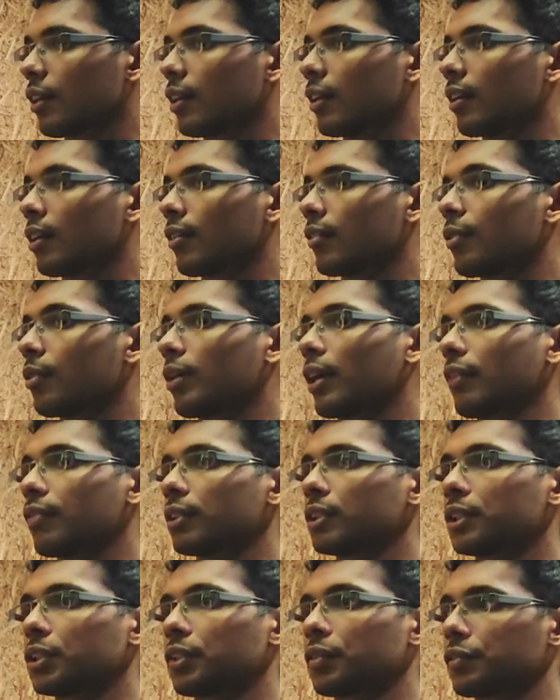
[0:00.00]
You
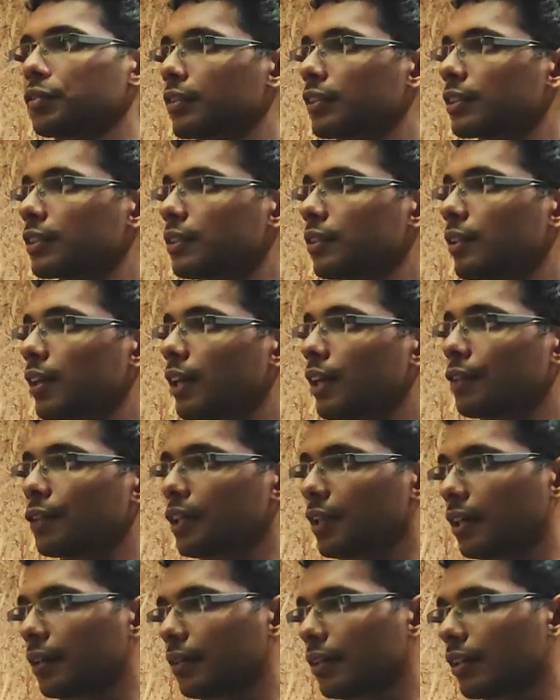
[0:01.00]
have chauffeurs to drive
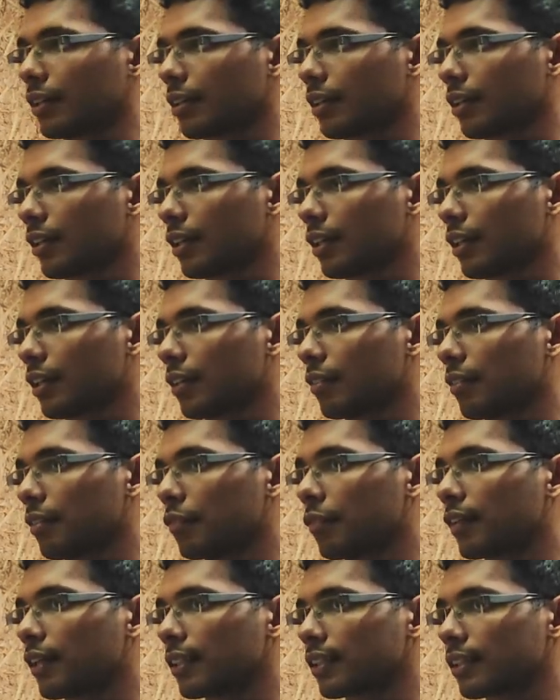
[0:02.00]
you around.
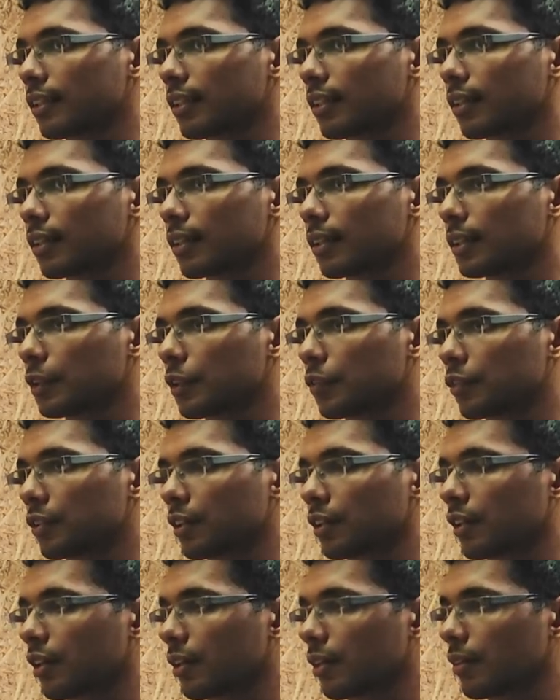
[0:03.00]
If a Tesla could
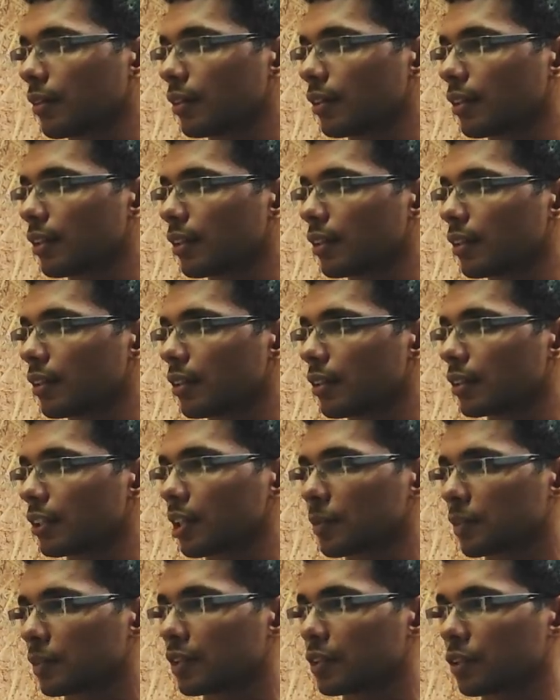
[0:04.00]
chauffeur you around, then the
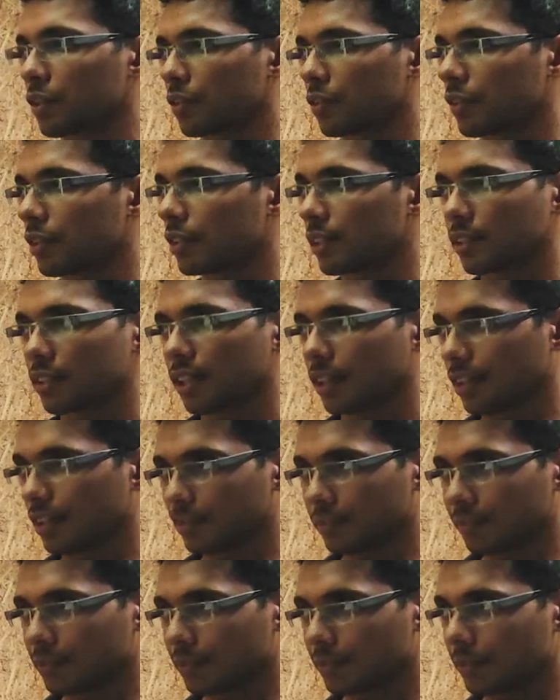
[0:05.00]
job of the chauffeur is done.
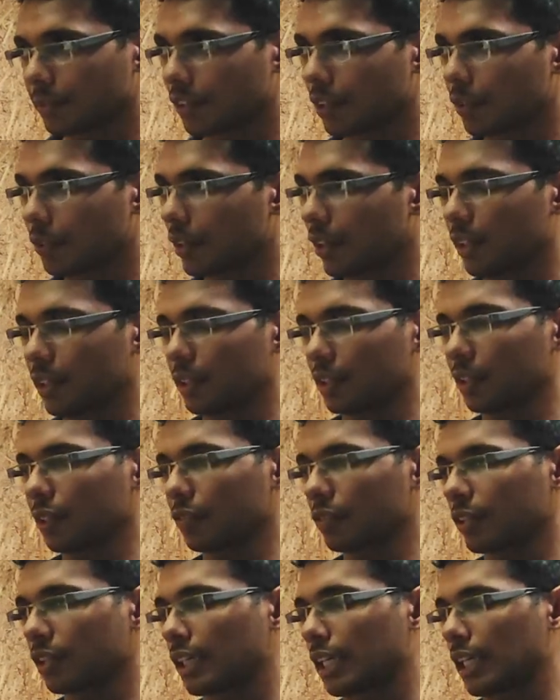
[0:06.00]
We don't need a chauffeur.